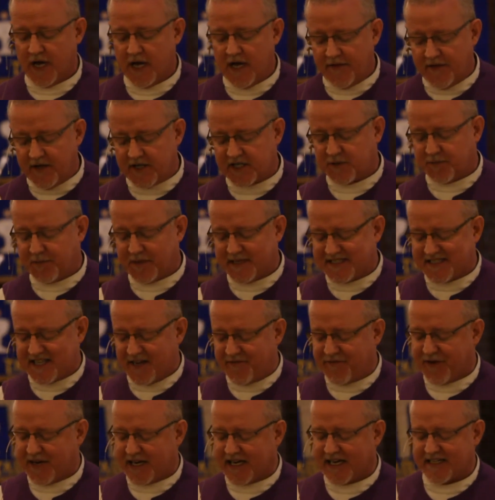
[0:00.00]
this
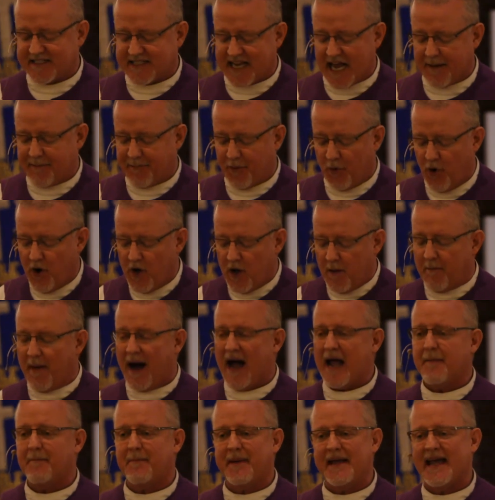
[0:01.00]
specific example
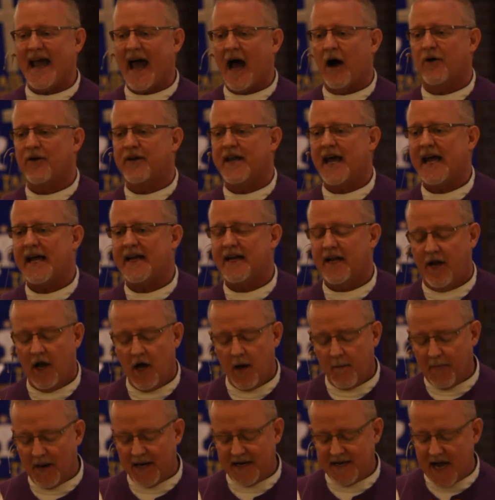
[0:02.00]
might be
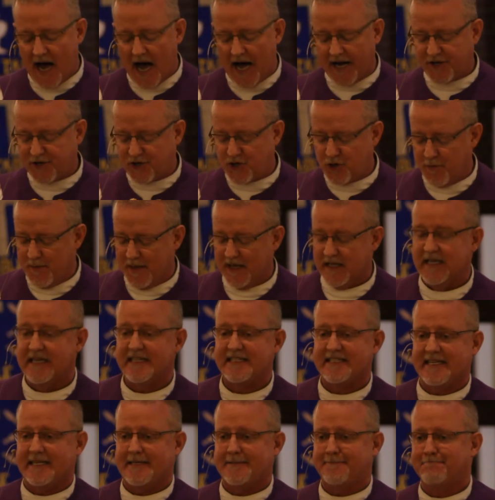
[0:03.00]
outdated, but not
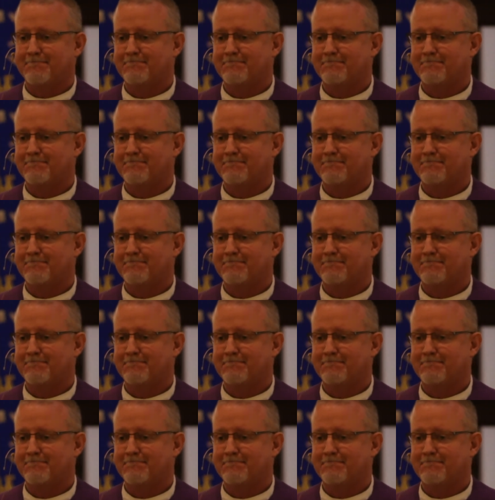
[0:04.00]
humility,